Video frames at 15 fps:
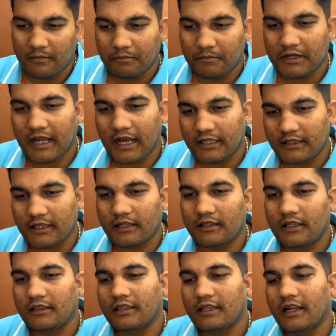But other
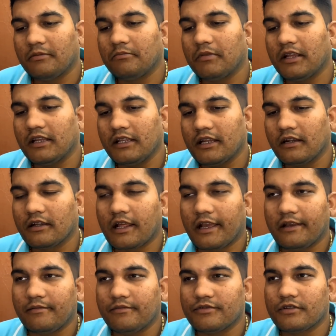than that, many a
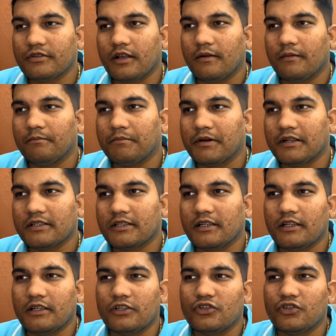times
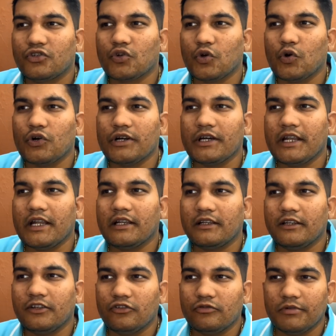person is so
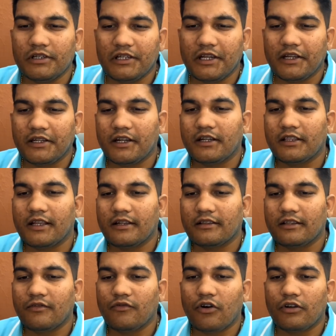greatly humiliated
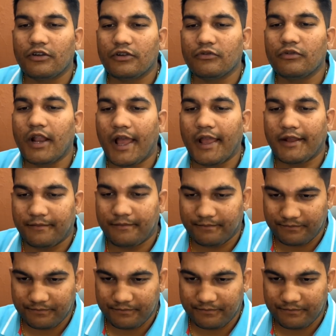that they want to die.